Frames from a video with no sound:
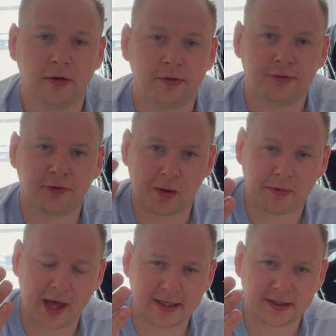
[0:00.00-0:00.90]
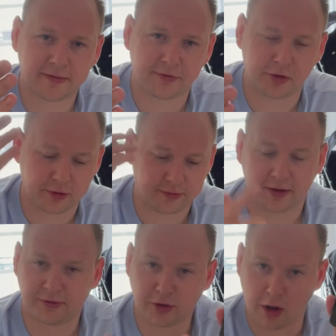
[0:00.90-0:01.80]
Stop lying to your viewers,
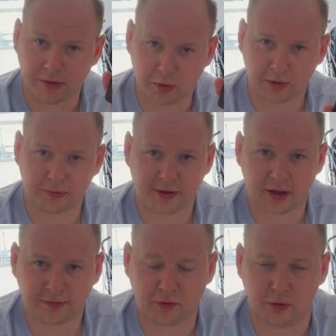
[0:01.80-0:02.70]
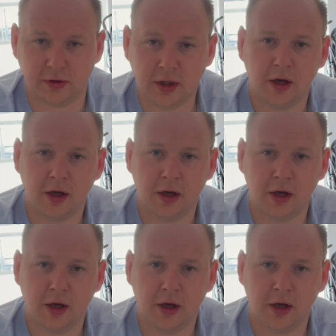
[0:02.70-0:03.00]
it's not the world's thinnest phone.